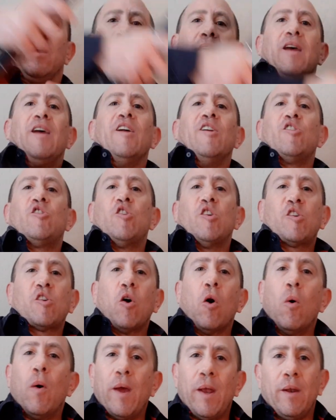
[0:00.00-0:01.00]
is just
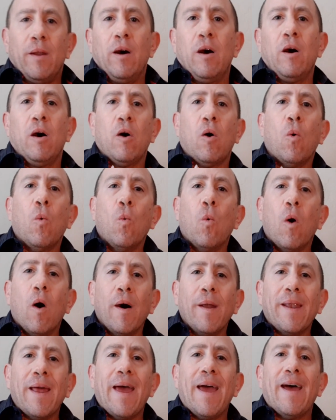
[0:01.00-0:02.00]
going
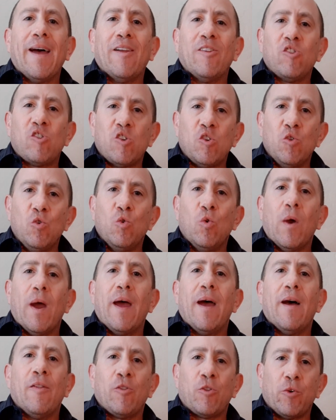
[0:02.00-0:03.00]
1 and 2
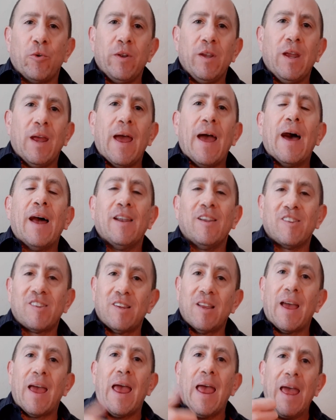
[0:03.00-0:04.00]
and 3, and it's
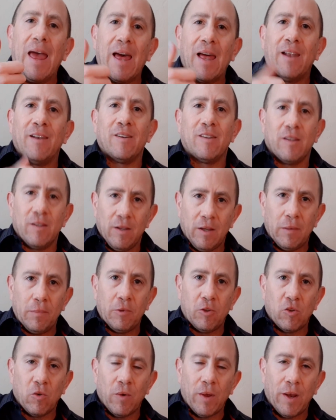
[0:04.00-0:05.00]
the and in
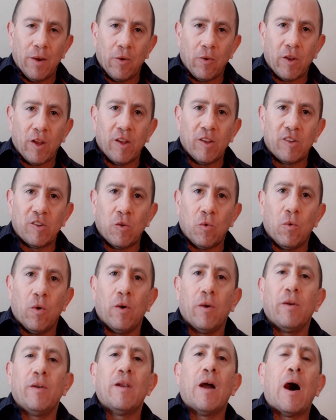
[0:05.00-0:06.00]
between, okay? So
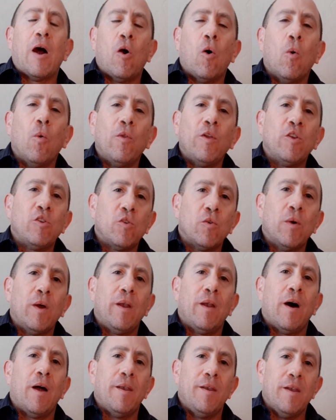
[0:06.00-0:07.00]
we're not only
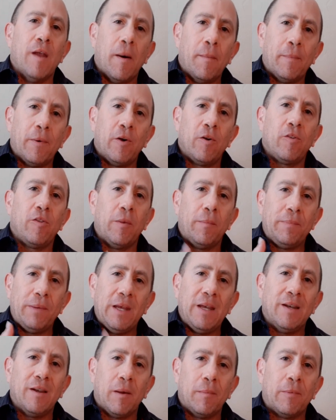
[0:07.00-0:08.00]
doing a number, the
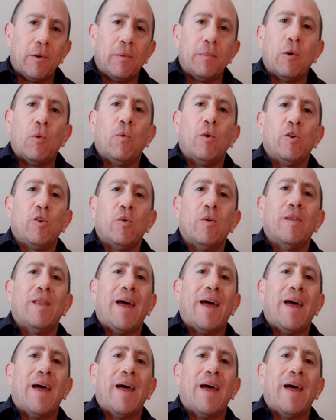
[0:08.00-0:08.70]
beat number, but we're doing